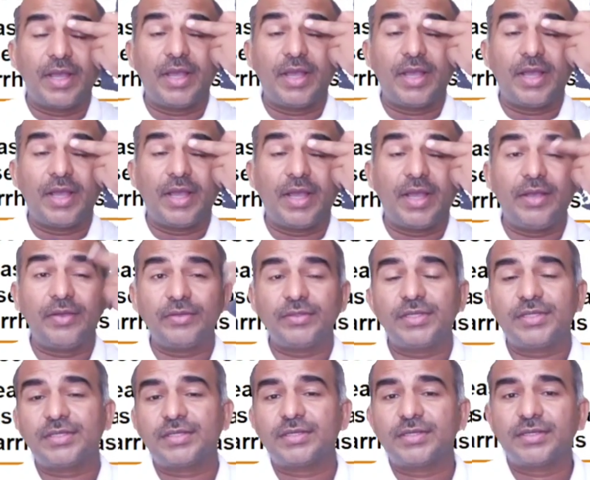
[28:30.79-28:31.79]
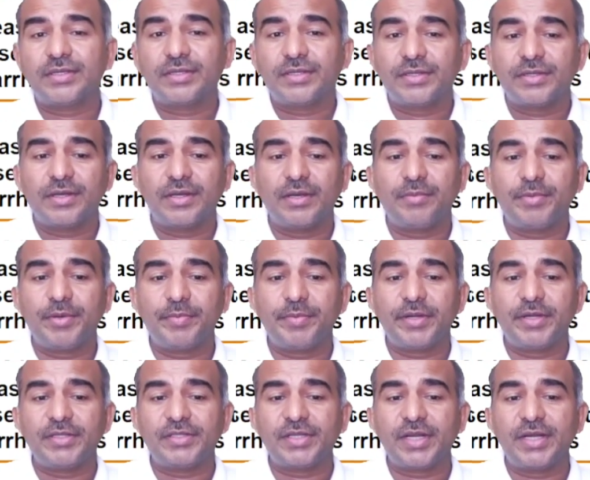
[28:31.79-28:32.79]
I have just
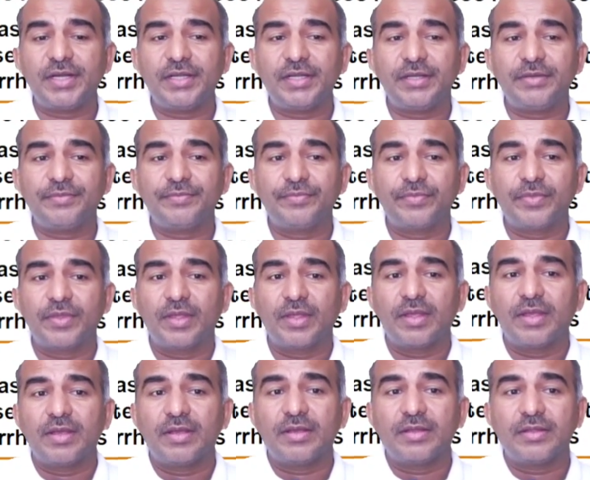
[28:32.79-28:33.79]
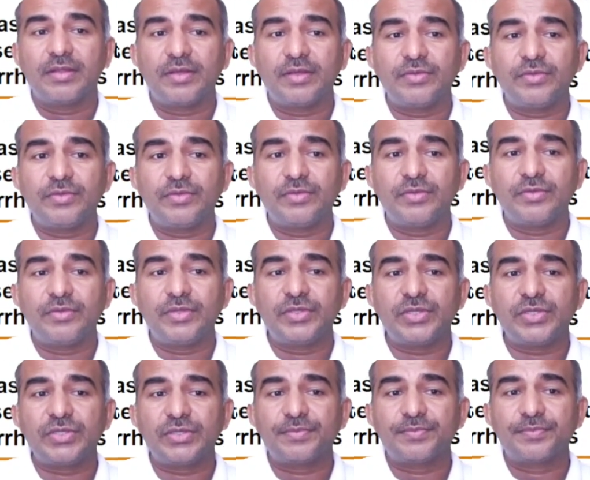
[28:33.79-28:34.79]
prepared a chart here. Now this
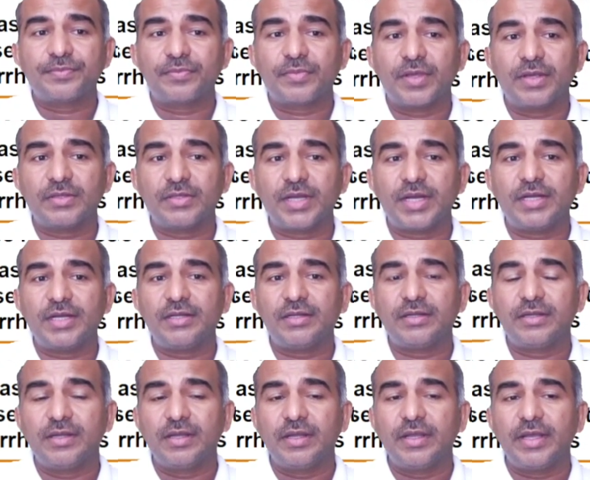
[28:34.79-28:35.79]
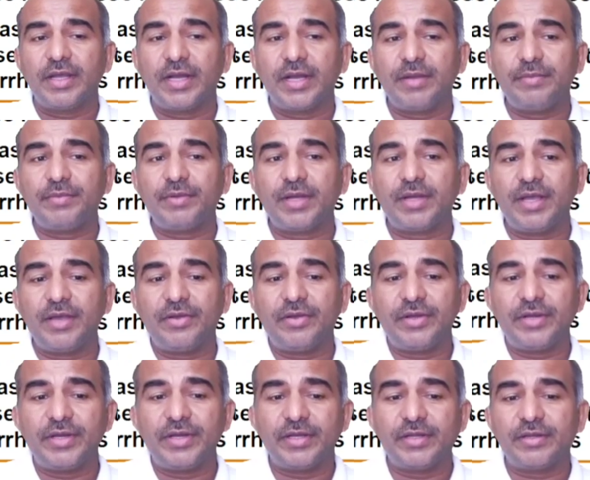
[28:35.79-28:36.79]
is a chart. Here I
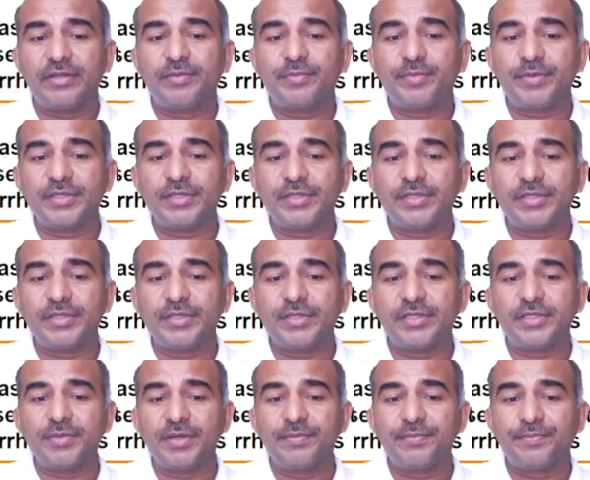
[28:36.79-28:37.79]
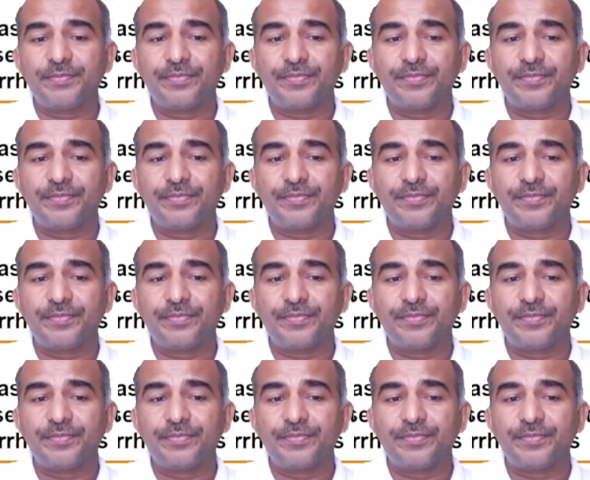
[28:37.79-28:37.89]
have written here the principle.